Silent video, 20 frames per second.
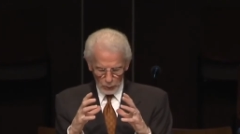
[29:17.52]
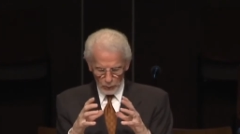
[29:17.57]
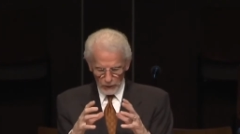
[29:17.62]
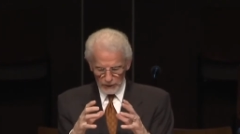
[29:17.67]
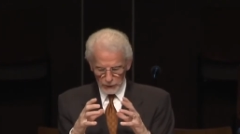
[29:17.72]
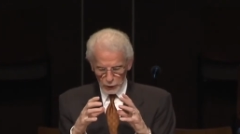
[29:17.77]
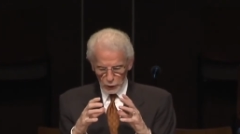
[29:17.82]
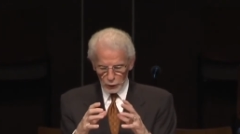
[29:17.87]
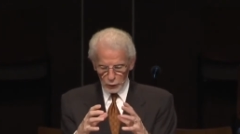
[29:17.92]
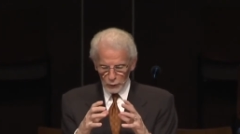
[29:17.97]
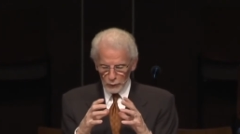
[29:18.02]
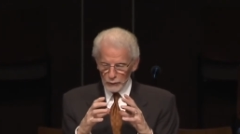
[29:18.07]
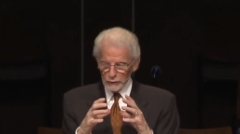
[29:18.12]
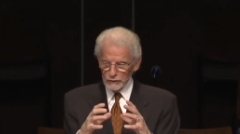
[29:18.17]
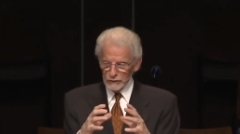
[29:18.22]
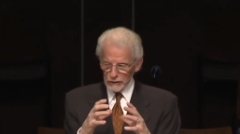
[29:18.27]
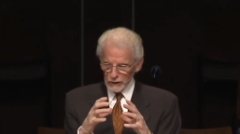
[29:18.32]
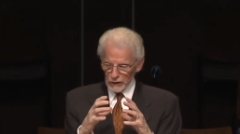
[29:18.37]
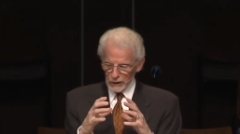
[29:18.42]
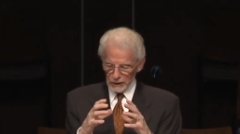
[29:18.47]
When you
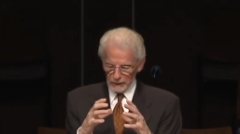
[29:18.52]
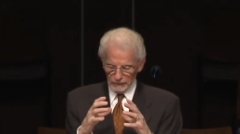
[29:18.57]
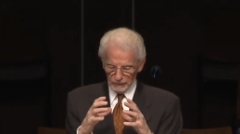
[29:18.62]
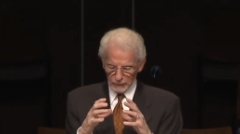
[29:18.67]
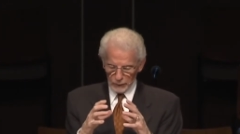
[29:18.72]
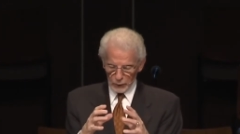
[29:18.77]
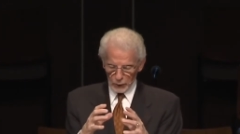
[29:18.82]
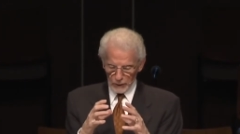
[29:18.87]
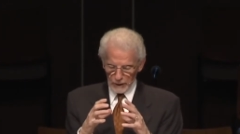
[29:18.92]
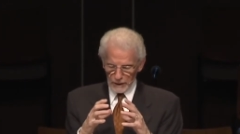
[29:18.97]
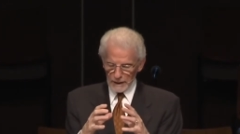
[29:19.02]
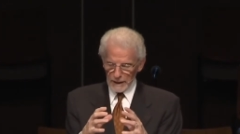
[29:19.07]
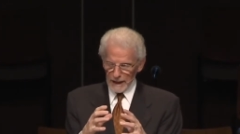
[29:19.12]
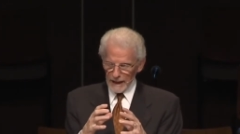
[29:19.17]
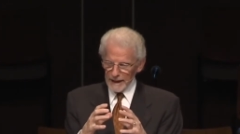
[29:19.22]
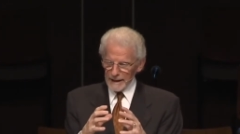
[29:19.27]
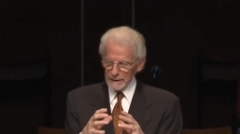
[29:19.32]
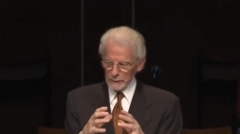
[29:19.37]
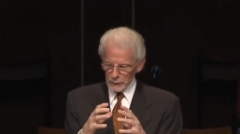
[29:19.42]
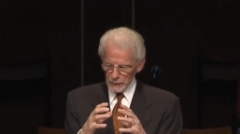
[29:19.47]
see foreign
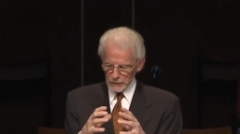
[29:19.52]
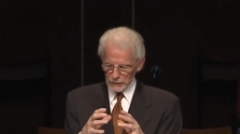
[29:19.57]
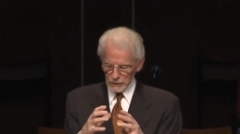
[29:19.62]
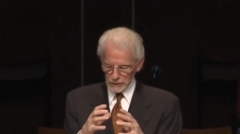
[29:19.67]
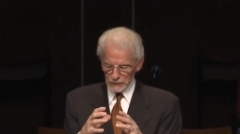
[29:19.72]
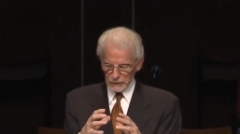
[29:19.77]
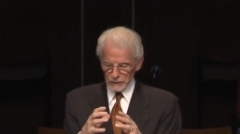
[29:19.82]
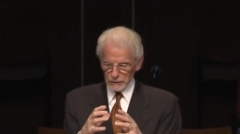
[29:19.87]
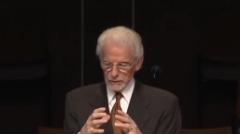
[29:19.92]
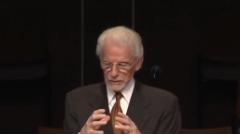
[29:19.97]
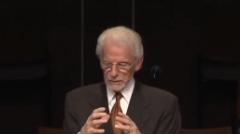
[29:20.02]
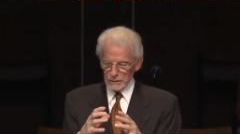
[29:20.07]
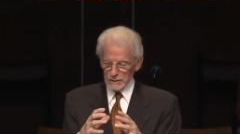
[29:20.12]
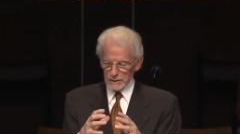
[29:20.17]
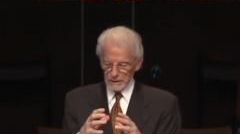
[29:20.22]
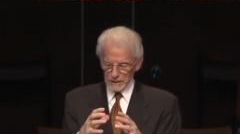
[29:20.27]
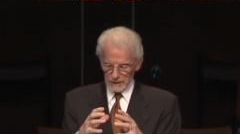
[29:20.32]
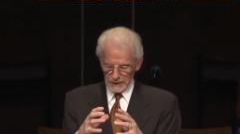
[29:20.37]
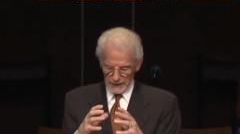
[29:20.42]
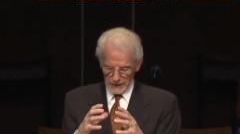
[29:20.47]
languages,
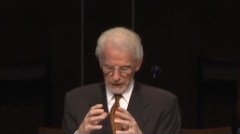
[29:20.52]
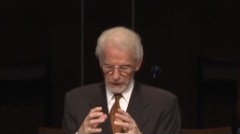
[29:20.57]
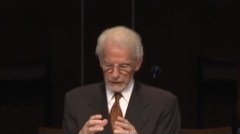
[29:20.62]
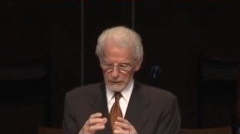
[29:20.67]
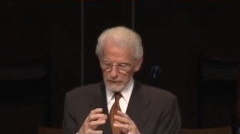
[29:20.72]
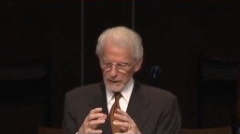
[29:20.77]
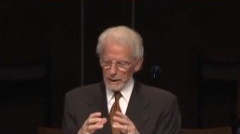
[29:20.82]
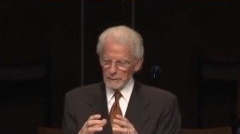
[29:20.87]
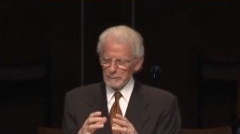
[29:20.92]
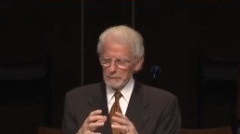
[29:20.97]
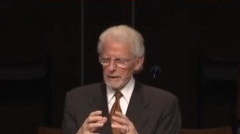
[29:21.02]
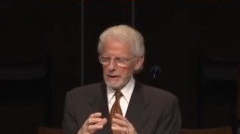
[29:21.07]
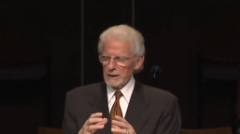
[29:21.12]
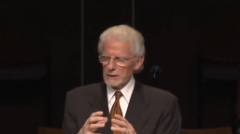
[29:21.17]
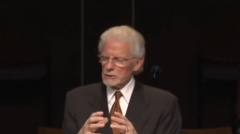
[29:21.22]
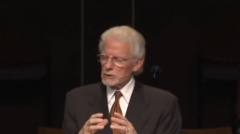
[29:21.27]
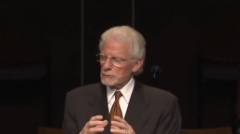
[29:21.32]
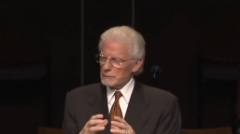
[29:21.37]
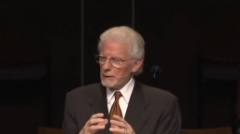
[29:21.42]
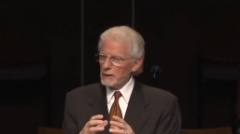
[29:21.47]
hear them
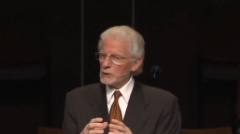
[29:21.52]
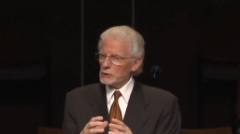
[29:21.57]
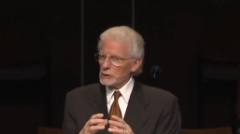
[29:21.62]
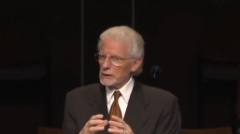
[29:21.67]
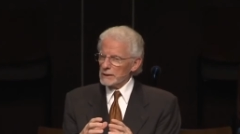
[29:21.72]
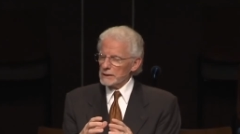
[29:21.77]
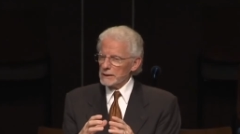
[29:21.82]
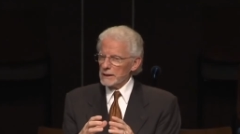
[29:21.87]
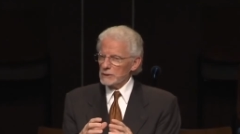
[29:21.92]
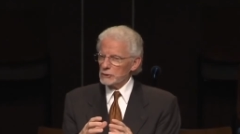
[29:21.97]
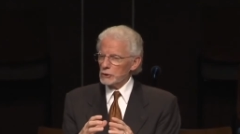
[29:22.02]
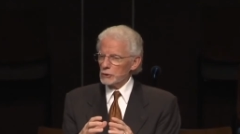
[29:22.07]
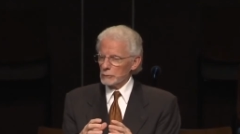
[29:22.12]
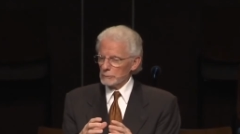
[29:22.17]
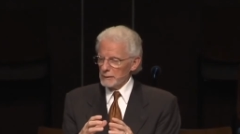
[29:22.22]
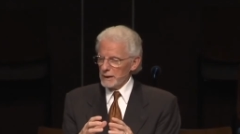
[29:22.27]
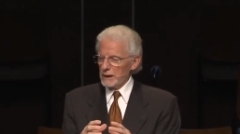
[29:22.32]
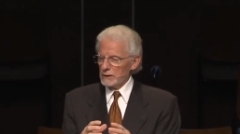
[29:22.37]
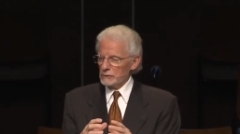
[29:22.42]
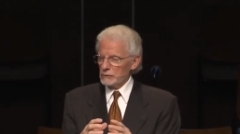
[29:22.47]
being spoken in your
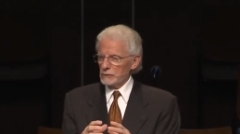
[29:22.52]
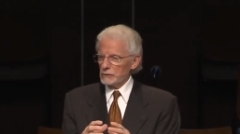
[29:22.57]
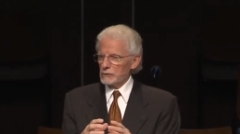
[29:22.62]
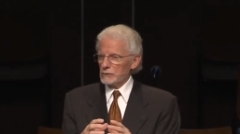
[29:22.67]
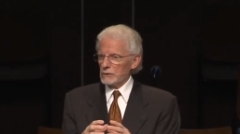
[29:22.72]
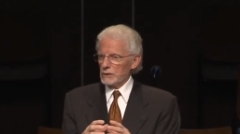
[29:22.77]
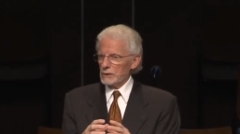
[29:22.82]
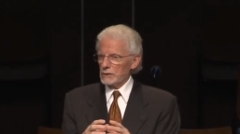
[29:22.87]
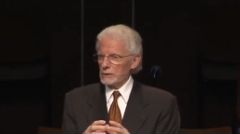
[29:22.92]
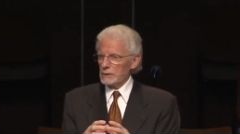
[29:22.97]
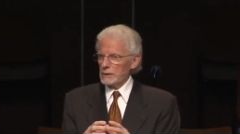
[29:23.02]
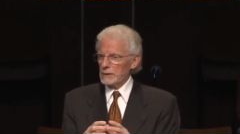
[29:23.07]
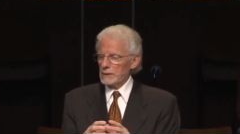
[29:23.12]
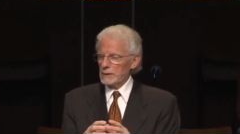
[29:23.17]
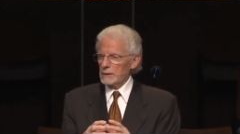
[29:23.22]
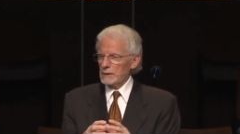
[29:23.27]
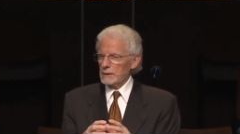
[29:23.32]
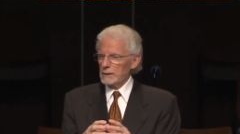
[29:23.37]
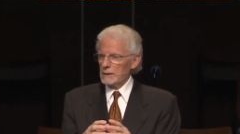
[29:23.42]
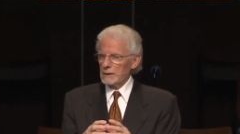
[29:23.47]
midst,
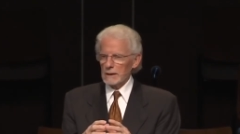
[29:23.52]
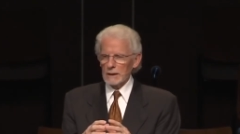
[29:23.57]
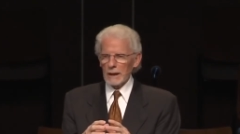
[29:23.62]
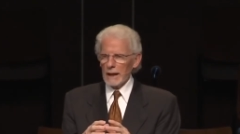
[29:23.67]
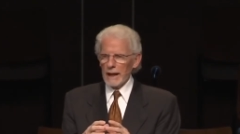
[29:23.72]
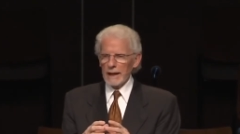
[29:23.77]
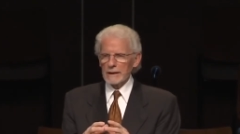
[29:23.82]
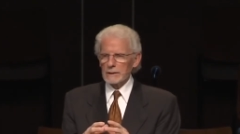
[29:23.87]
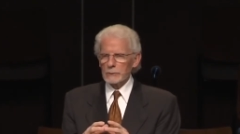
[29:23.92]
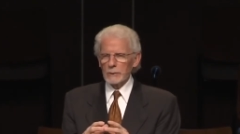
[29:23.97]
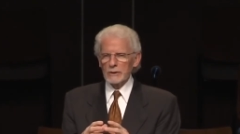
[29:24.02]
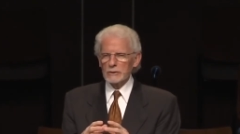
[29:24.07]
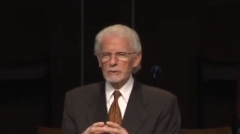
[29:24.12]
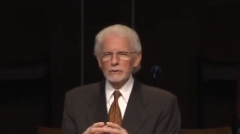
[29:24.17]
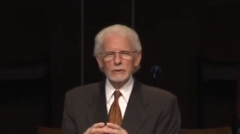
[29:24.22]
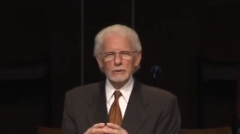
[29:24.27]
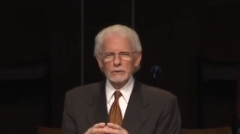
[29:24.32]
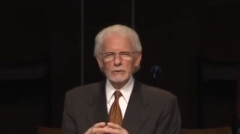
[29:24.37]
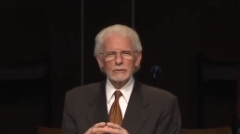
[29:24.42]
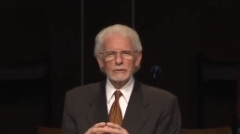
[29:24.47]

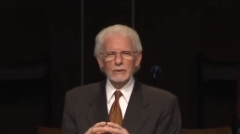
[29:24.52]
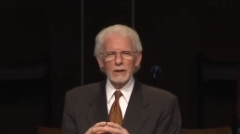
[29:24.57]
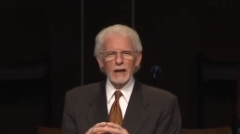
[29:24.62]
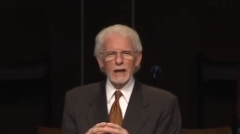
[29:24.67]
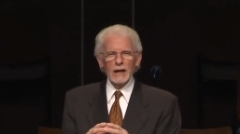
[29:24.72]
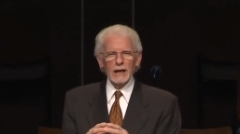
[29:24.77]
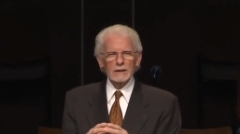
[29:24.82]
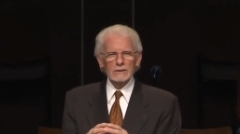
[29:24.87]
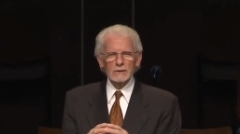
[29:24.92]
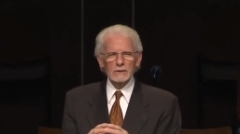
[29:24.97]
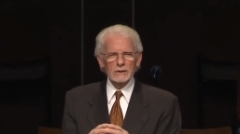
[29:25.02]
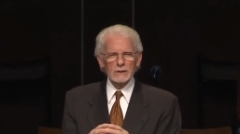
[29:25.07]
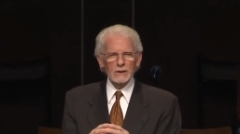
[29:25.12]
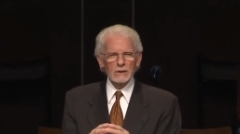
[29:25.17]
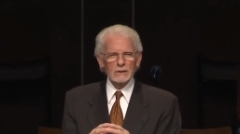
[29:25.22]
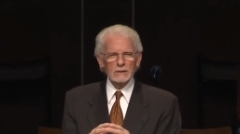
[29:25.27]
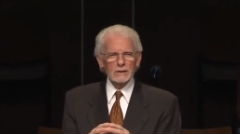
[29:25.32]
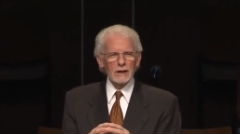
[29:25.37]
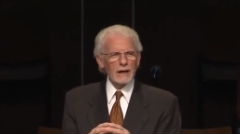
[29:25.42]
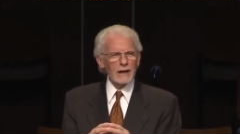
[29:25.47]
languages that
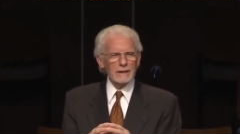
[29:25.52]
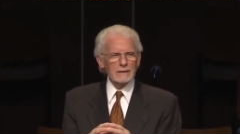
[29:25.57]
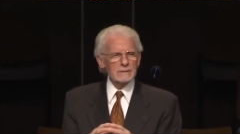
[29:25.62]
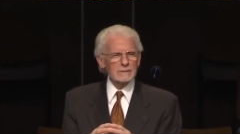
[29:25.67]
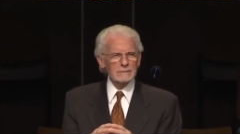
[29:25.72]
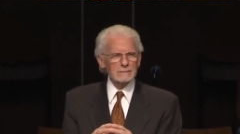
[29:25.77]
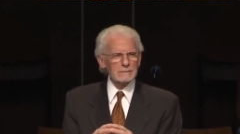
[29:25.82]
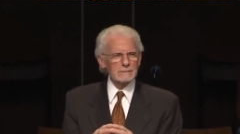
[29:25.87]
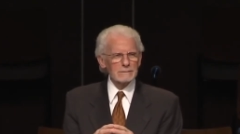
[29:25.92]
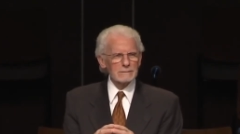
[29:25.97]
are not